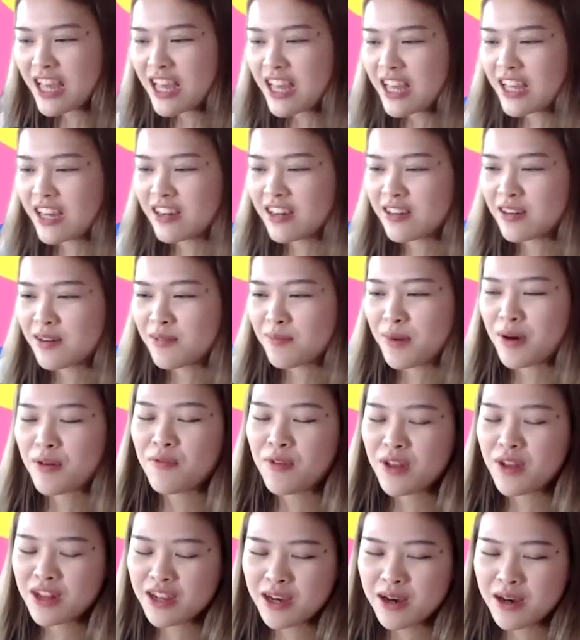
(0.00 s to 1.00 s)
But
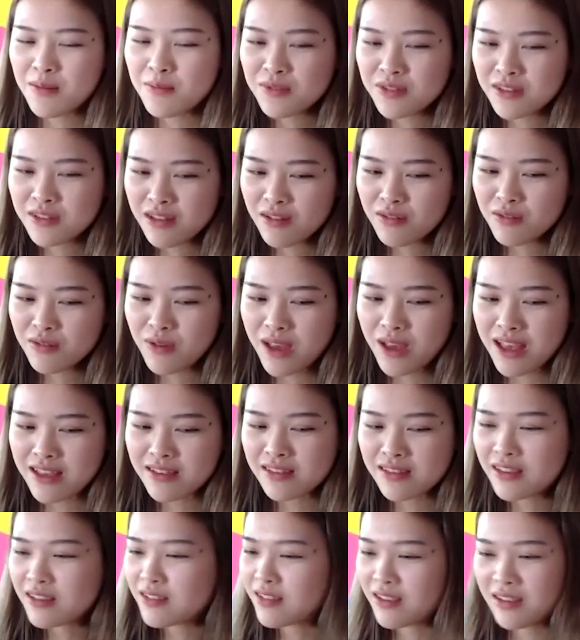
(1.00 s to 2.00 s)
when it comes down to
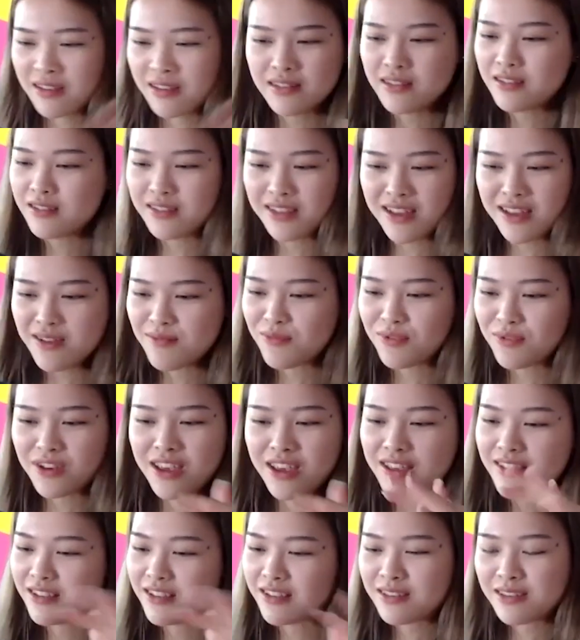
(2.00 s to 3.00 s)
essays, it's the same.
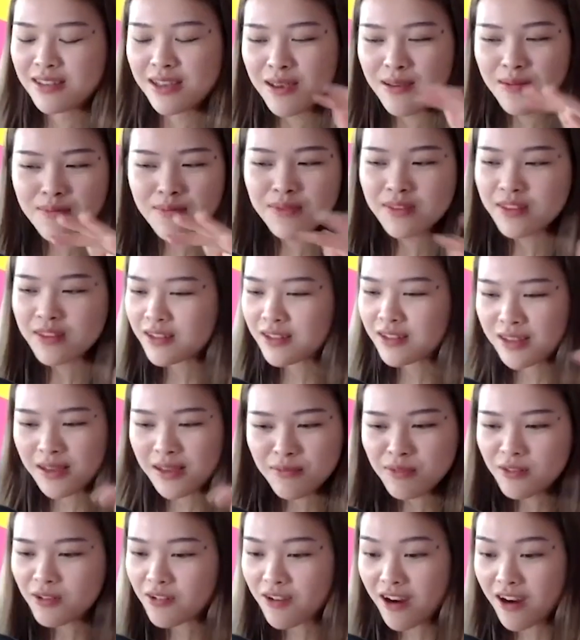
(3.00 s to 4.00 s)
Okay, it's the
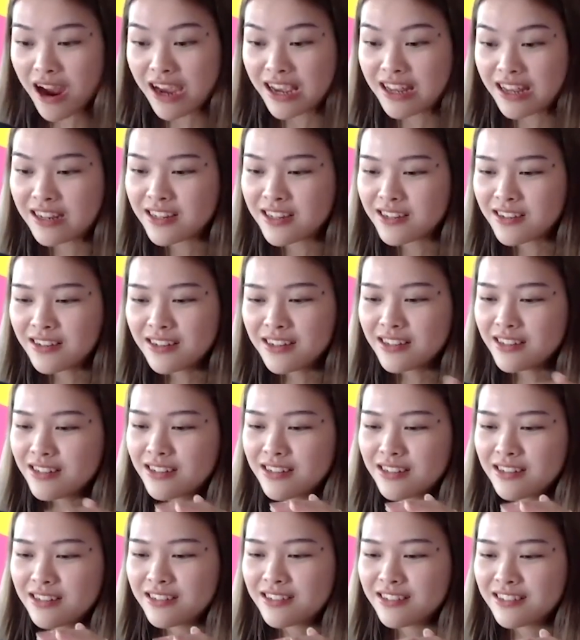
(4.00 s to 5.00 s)
same grind.
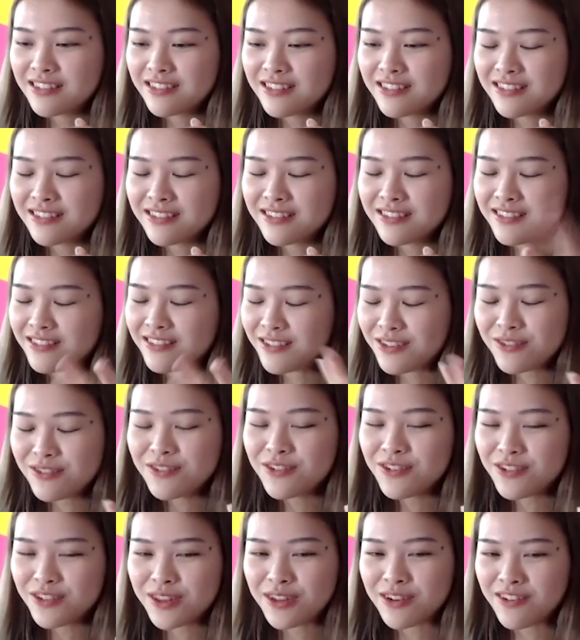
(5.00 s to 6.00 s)
You
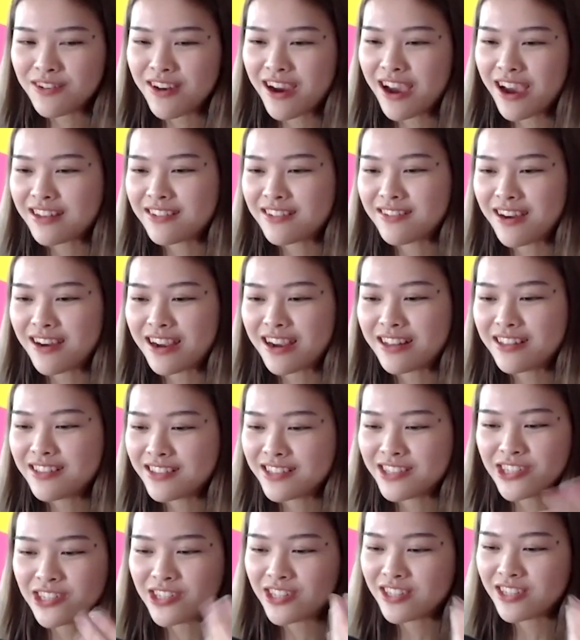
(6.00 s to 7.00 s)
know the grind, right?
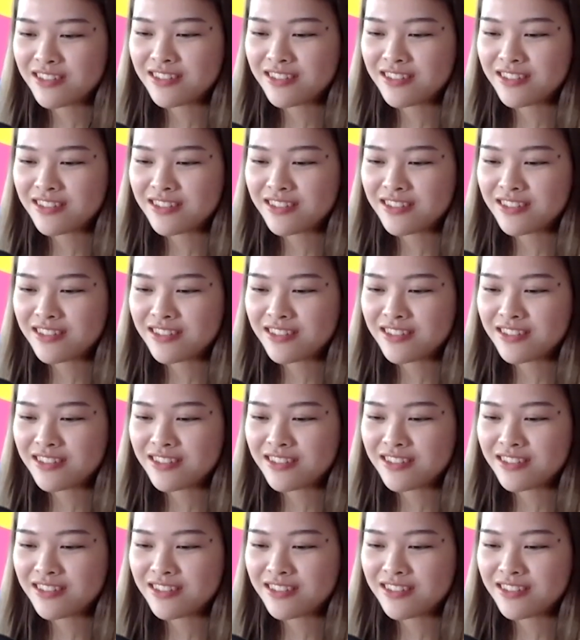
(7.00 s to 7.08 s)
It's just